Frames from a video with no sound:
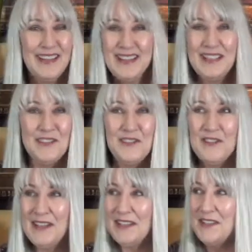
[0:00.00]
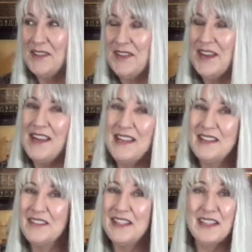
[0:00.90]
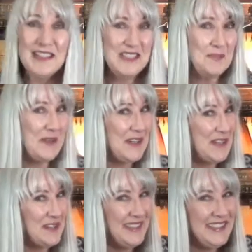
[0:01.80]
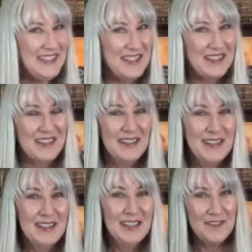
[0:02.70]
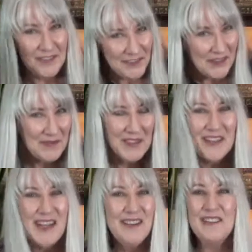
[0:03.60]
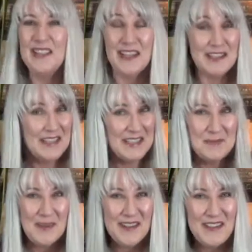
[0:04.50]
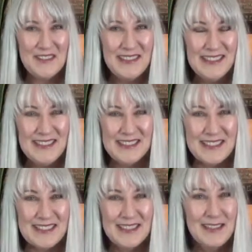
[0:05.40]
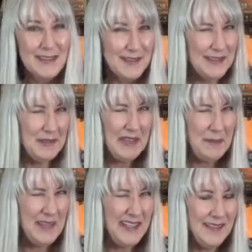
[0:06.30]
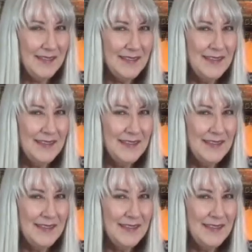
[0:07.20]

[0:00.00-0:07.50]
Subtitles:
If you like to go and hike every day, that's part of your religion. If you comb your hair every day, that's part of your religion. See what I mean?